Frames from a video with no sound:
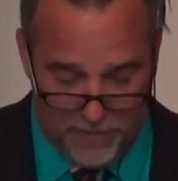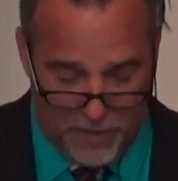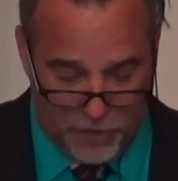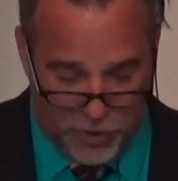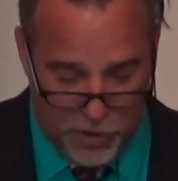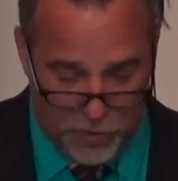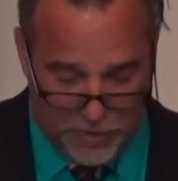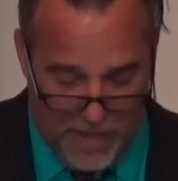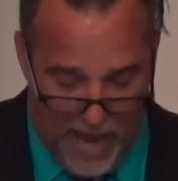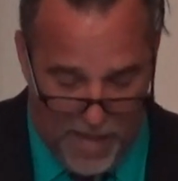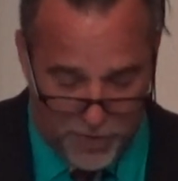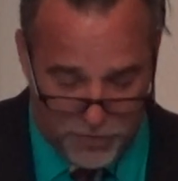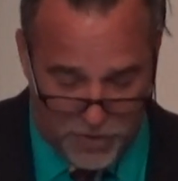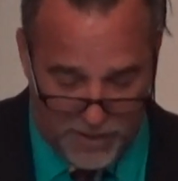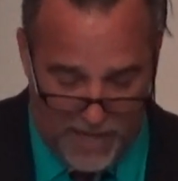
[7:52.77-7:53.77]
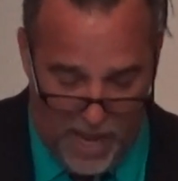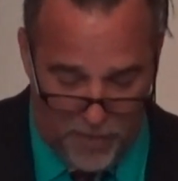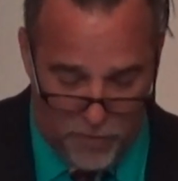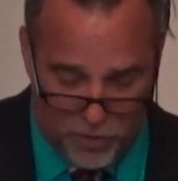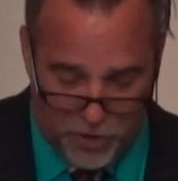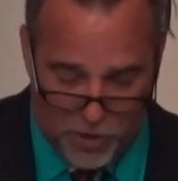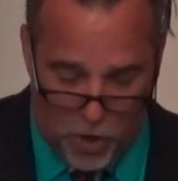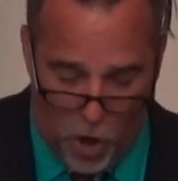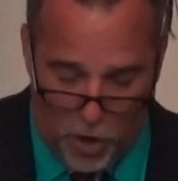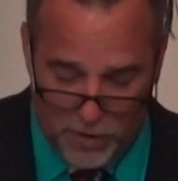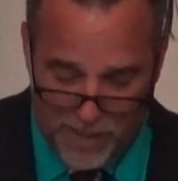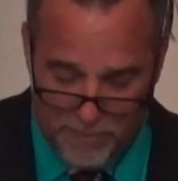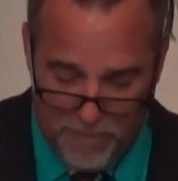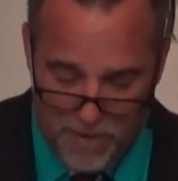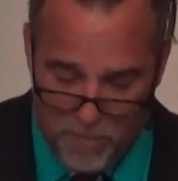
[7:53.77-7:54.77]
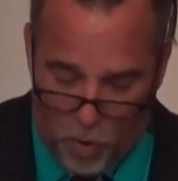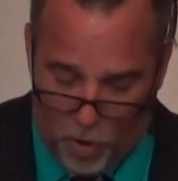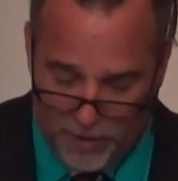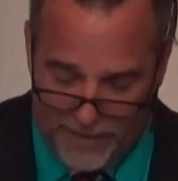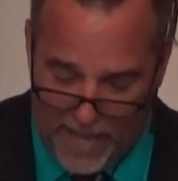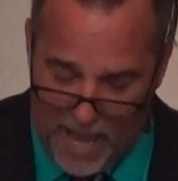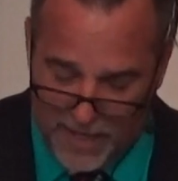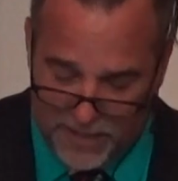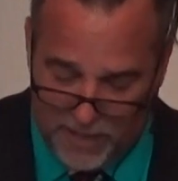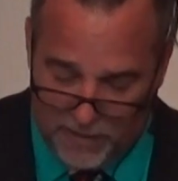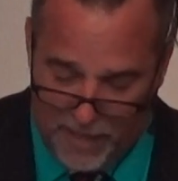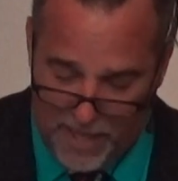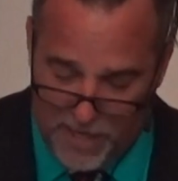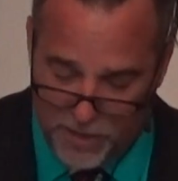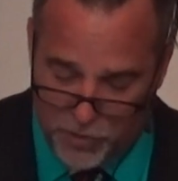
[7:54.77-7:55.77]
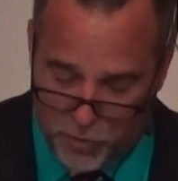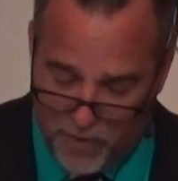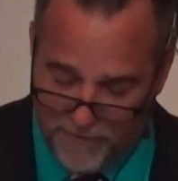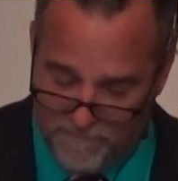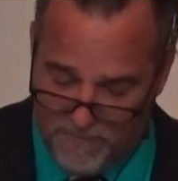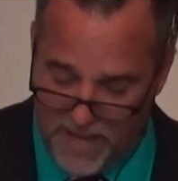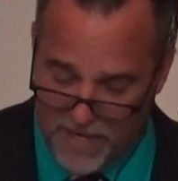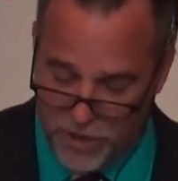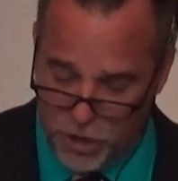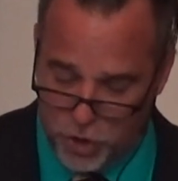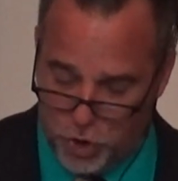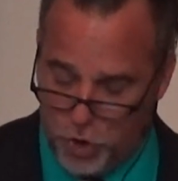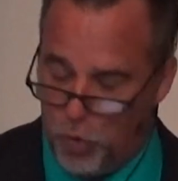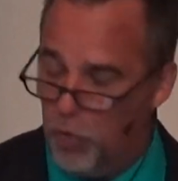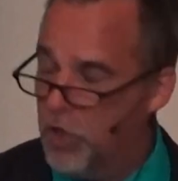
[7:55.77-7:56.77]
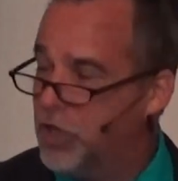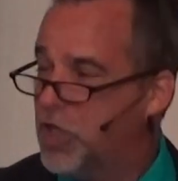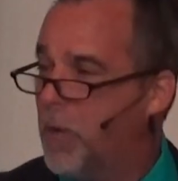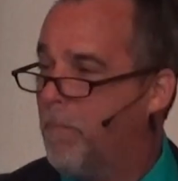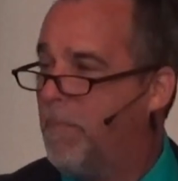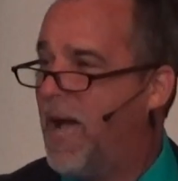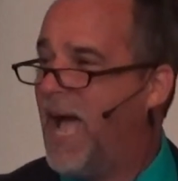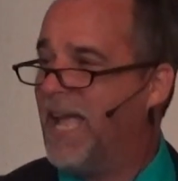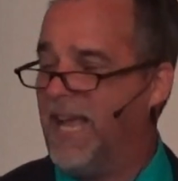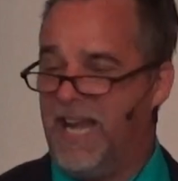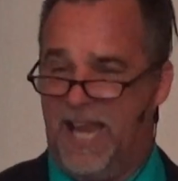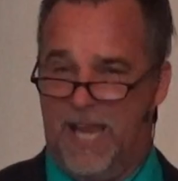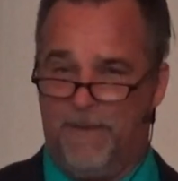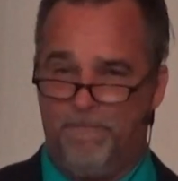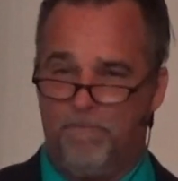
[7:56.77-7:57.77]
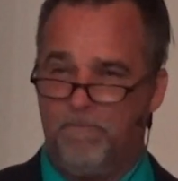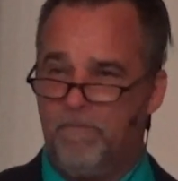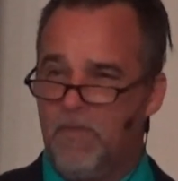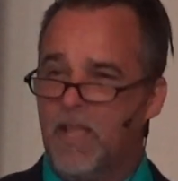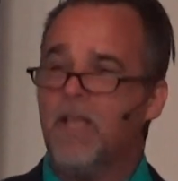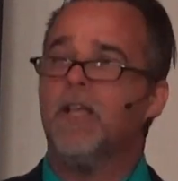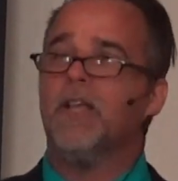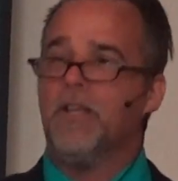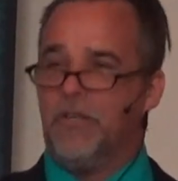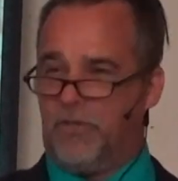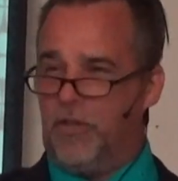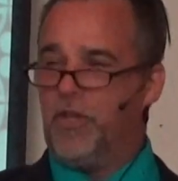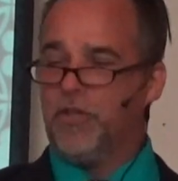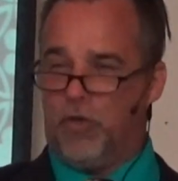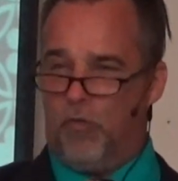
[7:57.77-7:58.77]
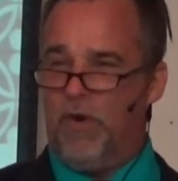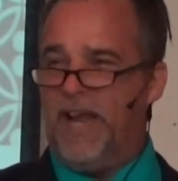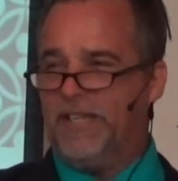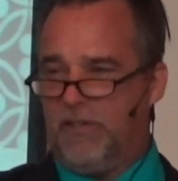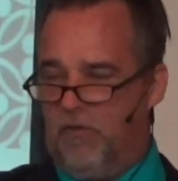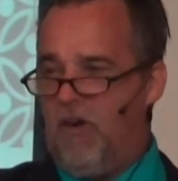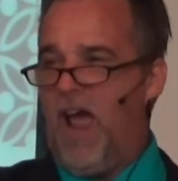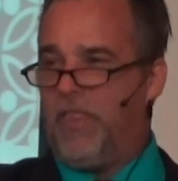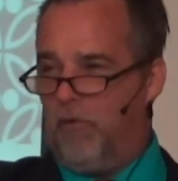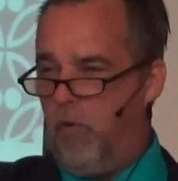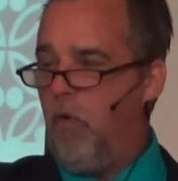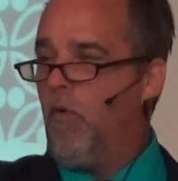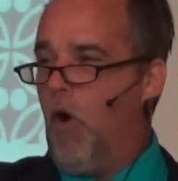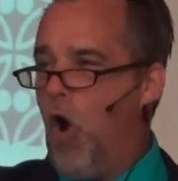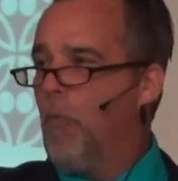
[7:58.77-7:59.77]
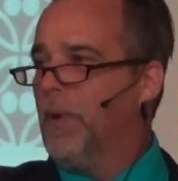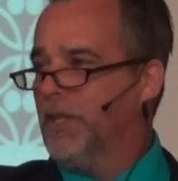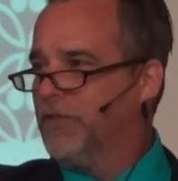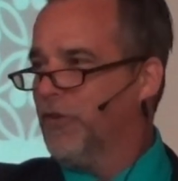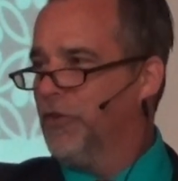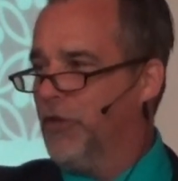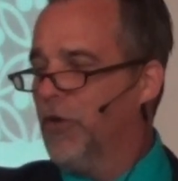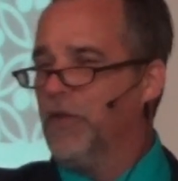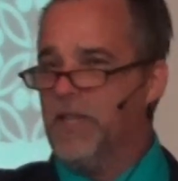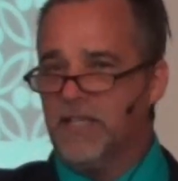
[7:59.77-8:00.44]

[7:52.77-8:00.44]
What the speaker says: the two titles together could hardly be more calculated to offend Jewish piety. So there's a reason why the Romans are doing